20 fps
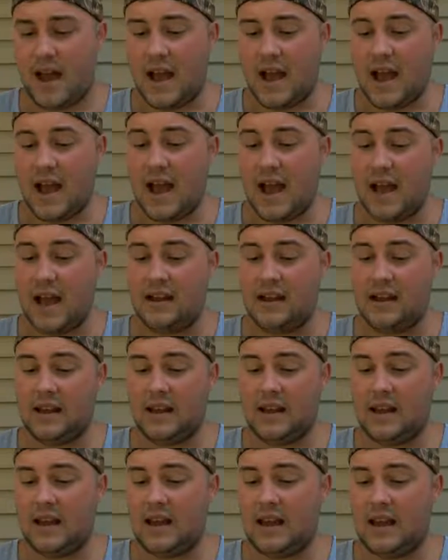And
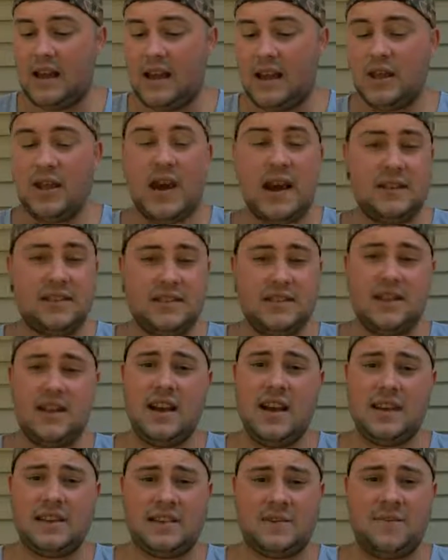yes,
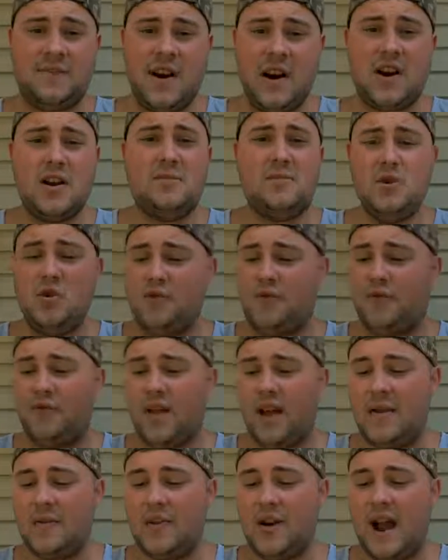it's very mute
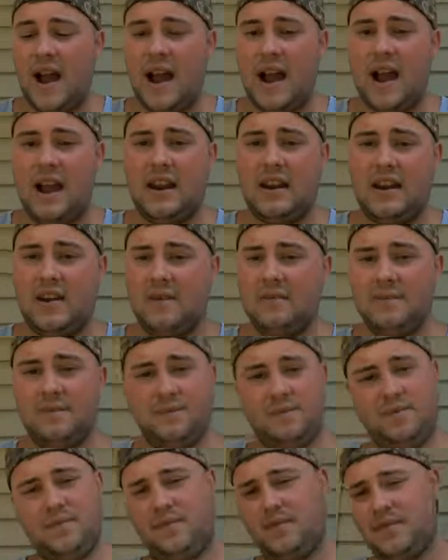flavor, and
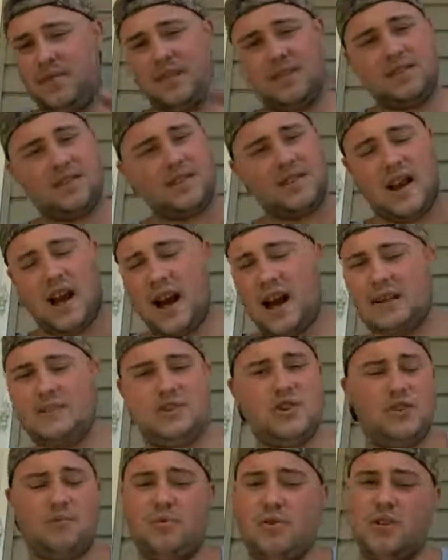this, I
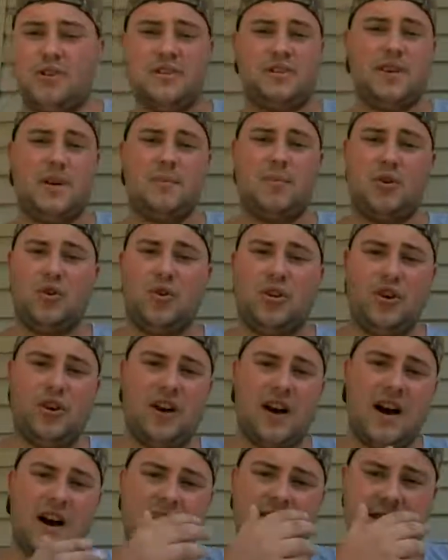should have brought this up earlier,
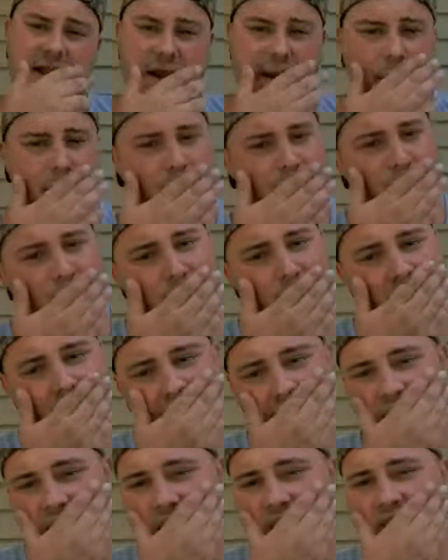guys.
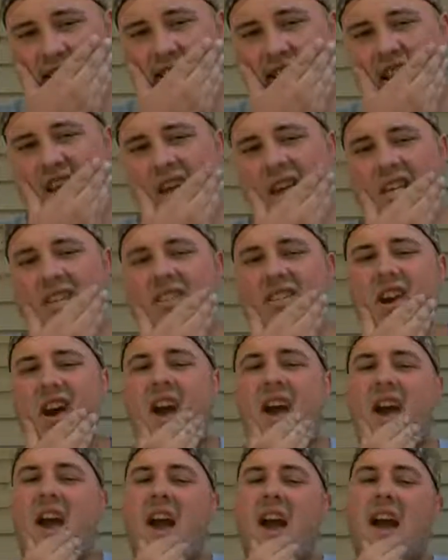This is
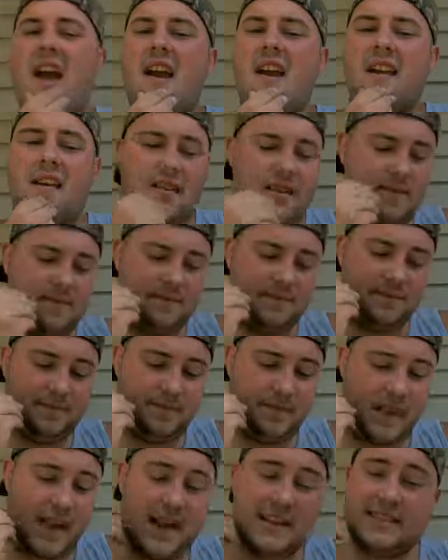
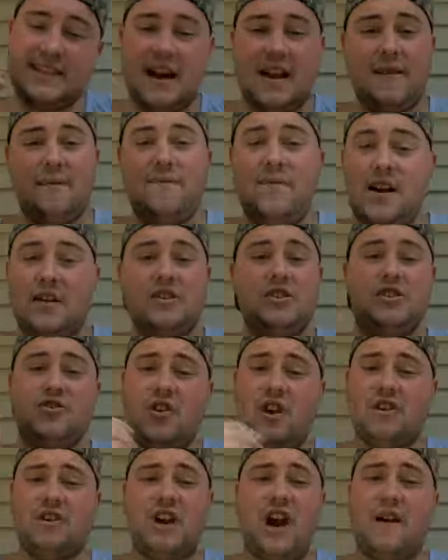it's got a very
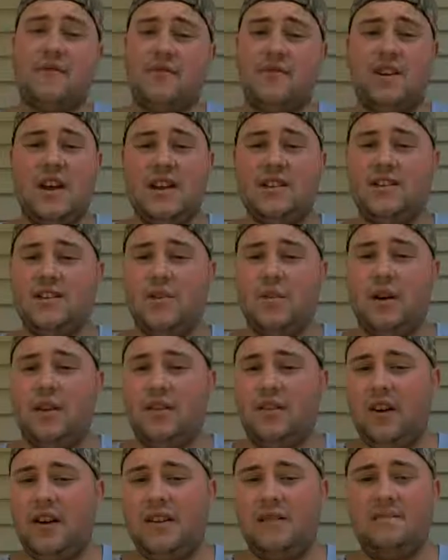strange aftertaste to it.
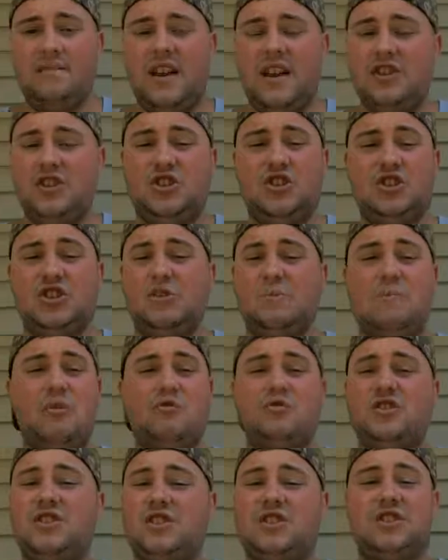Like, it's just the
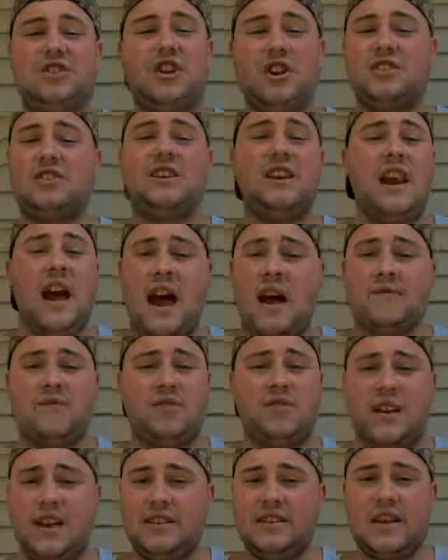most disgusting
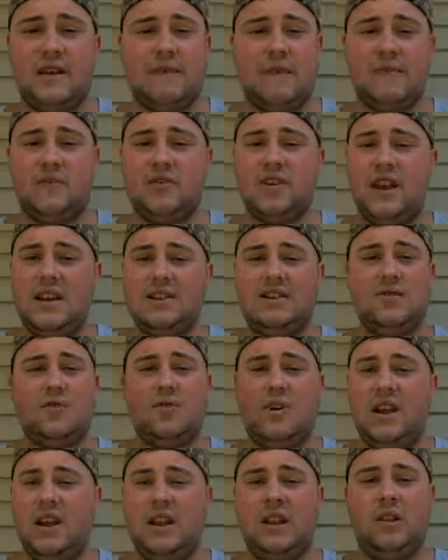aftertaste I've ever tasted
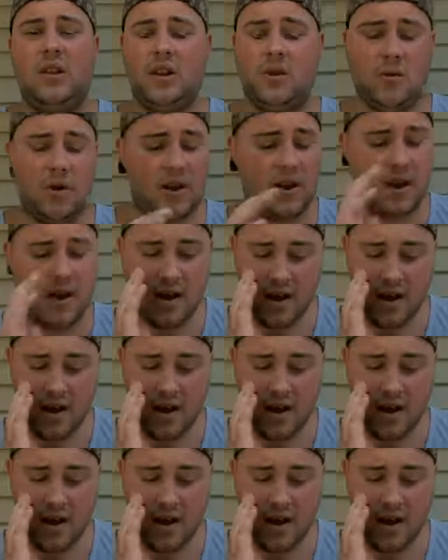on e-liquid.